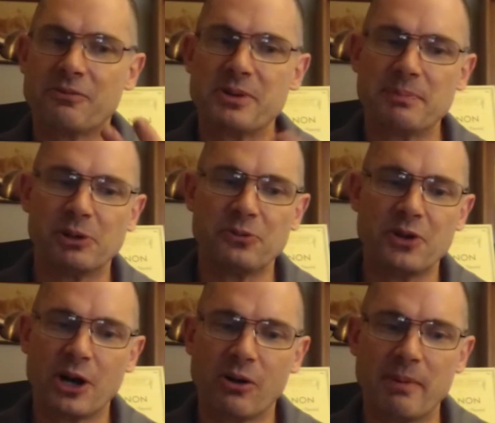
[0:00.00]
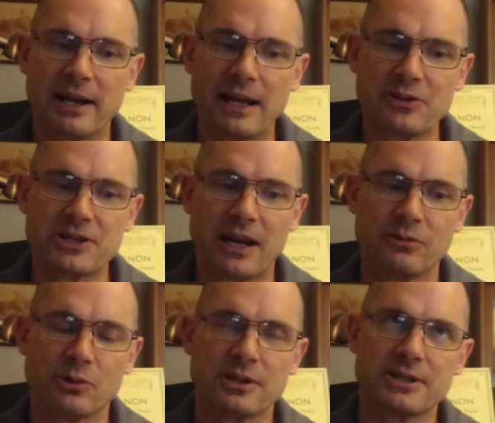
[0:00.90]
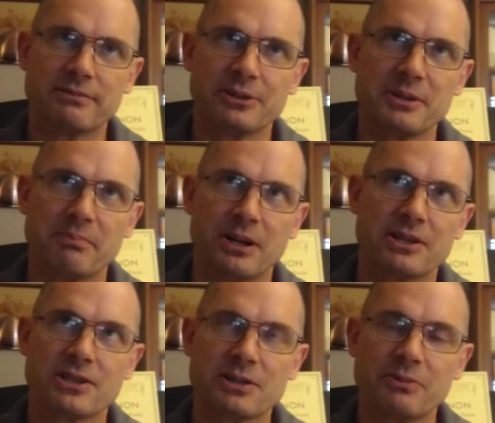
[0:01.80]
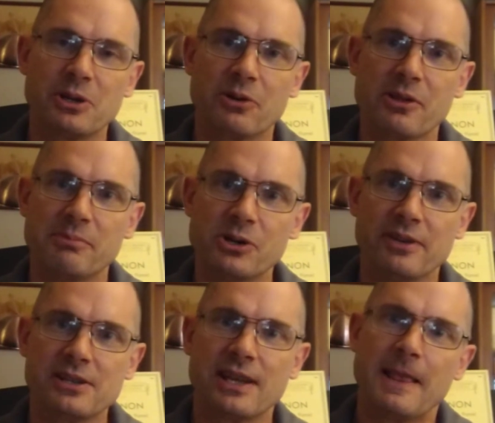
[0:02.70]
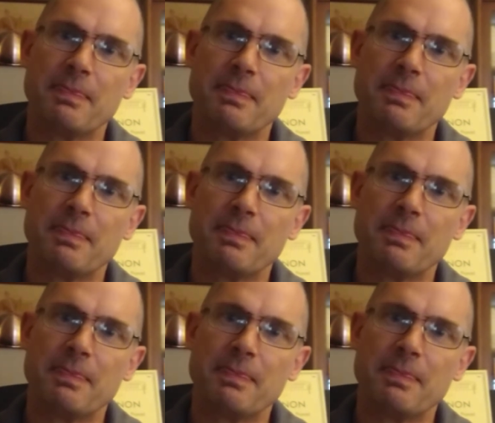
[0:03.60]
People who know about how sound works, it really bugs us when we go to the movies